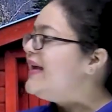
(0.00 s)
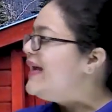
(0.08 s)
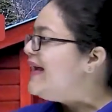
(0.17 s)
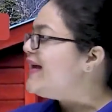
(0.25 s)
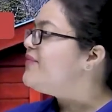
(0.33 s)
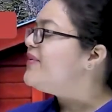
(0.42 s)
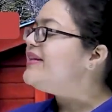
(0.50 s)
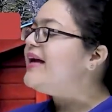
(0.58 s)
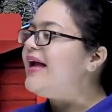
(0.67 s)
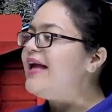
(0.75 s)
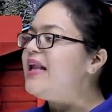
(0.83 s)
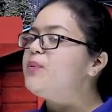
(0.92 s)
Here with the
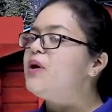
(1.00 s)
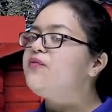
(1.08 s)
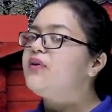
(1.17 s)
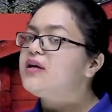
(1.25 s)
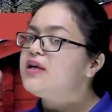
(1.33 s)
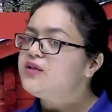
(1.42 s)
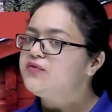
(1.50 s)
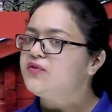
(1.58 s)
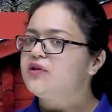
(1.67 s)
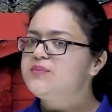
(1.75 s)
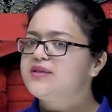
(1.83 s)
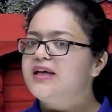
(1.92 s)
help of
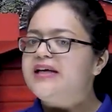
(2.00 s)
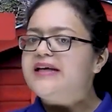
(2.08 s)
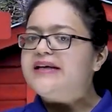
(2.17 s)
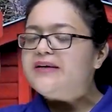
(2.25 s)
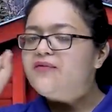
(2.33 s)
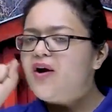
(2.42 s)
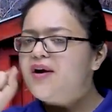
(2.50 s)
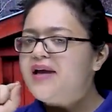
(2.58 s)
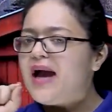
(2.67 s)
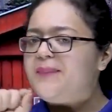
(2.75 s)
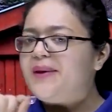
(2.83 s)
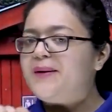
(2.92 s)
earthworms, what
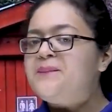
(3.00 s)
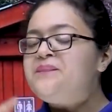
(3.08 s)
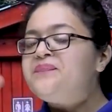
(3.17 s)
happens?